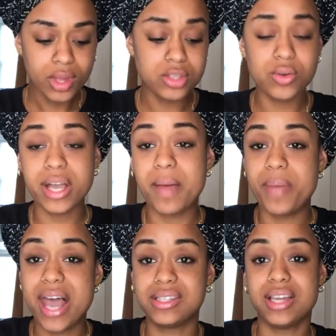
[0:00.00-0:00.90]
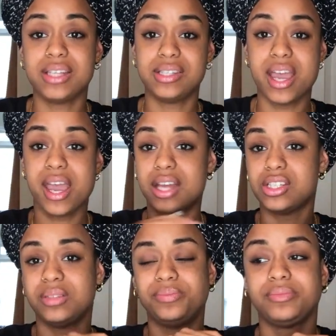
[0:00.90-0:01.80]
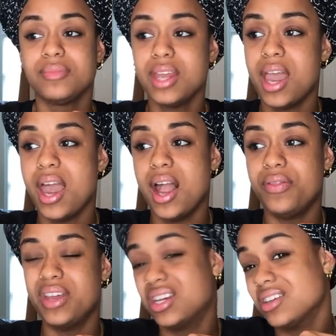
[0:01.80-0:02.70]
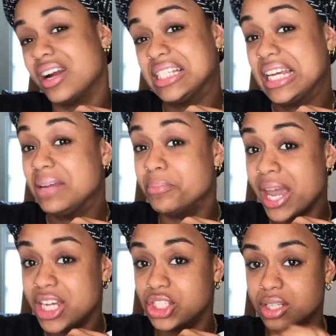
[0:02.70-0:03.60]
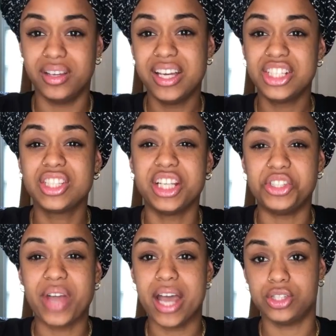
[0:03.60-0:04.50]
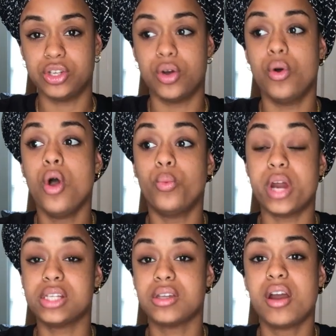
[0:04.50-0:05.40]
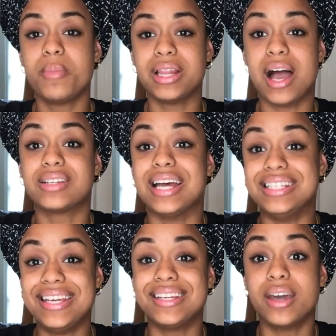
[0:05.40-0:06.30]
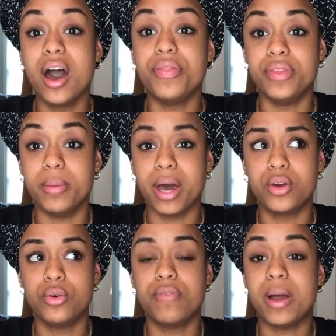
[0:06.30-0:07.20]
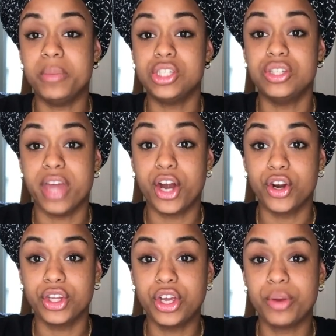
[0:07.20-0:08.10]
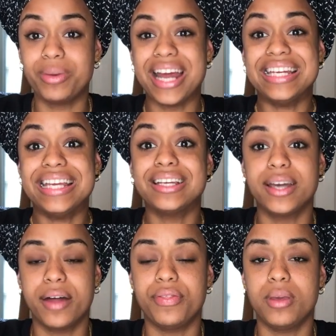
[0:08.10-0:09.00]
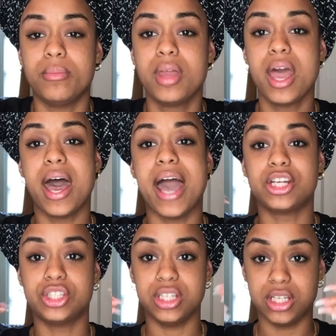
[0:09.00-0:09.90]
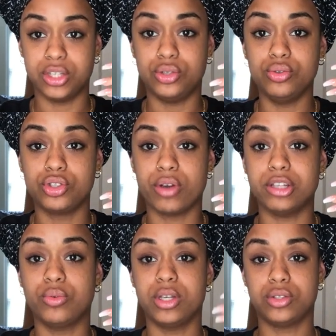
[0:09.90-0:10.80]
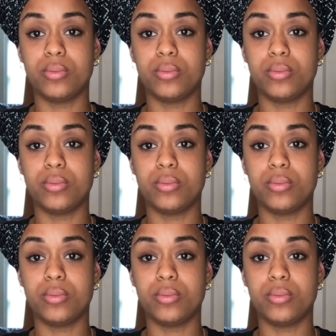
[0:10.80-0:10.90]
So I got past that stage. Then I started to get impatient. Just to let you guys know, when I started my locks, I didn't cut them. I don't know if I mentioned that earlier, but I didn't cut them. I actually did 2-strand twists.